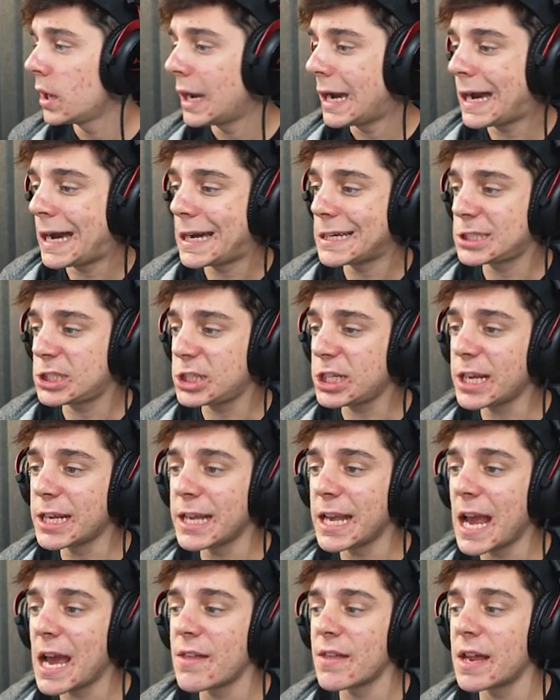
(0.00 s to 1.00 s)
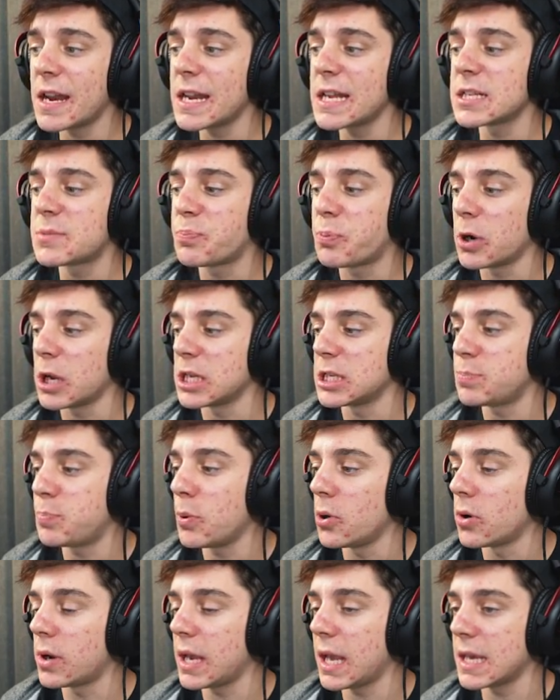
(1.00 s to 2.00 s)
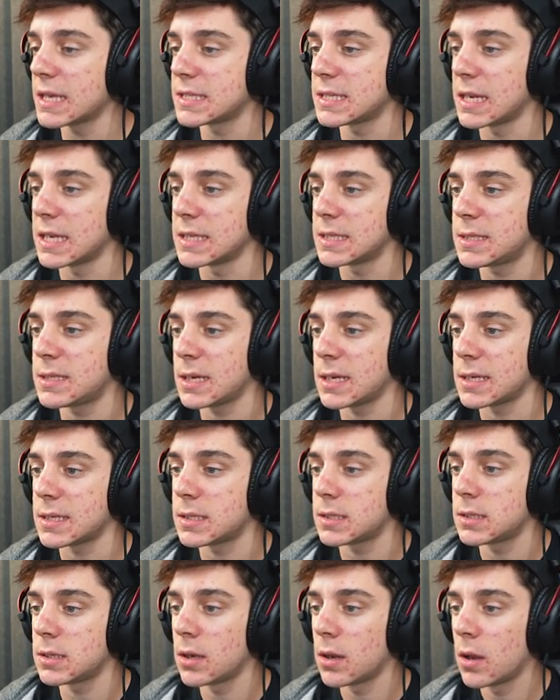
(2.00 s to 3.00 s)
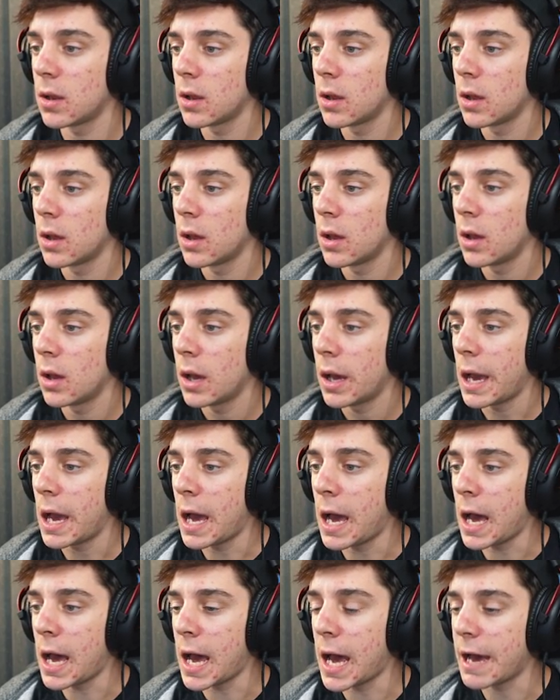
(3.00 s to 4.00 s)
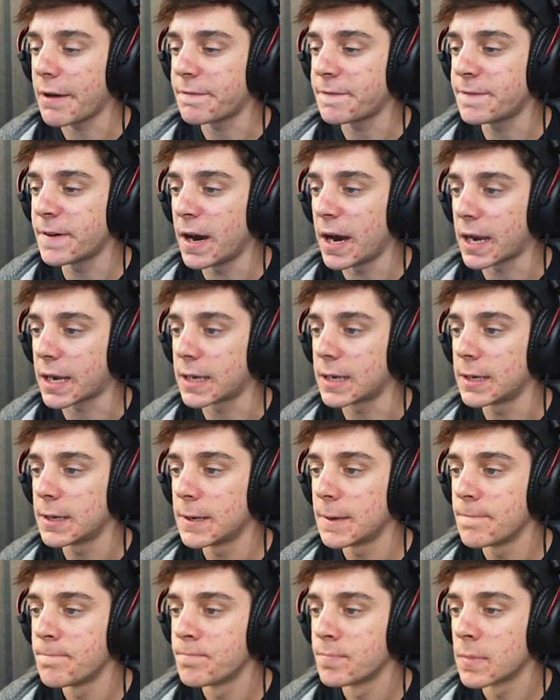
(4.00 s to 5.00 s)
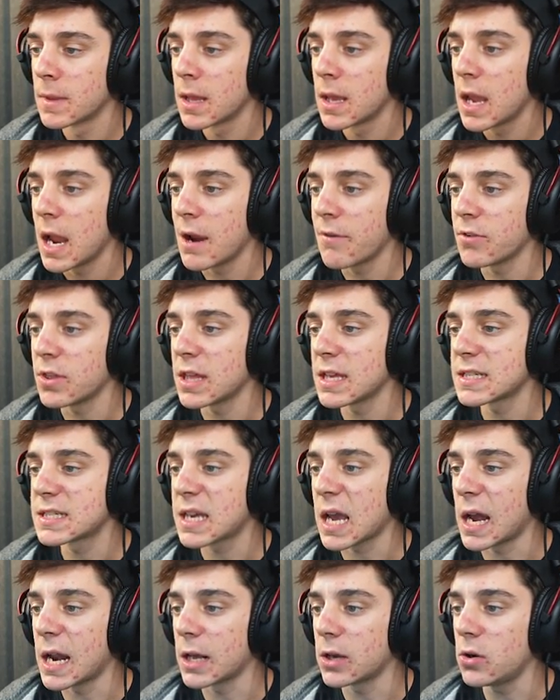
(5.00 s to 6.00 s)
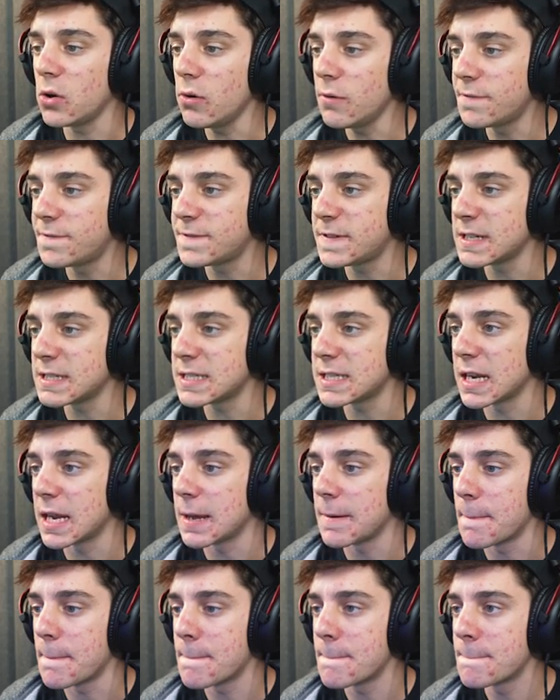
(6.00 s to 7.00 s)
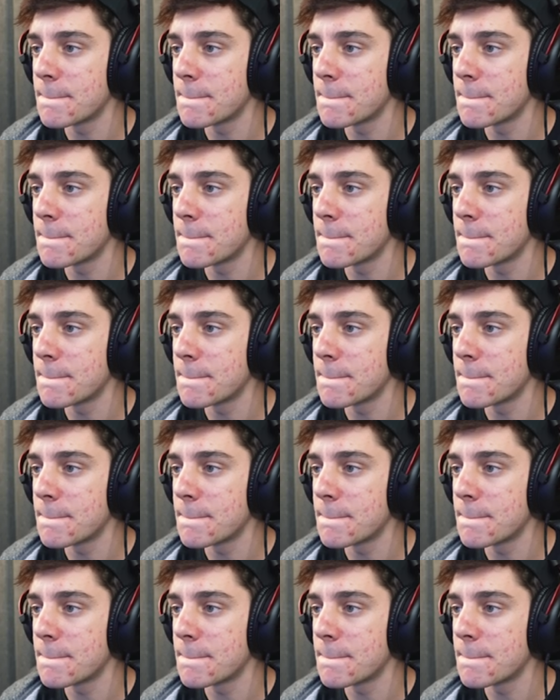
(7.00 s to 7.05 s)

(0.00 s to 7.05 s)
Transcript: Ah, shit, yeah, that is pretty spooky, isn't it, sis? Ah, fuck. Everything's kind of goofed, isn't it?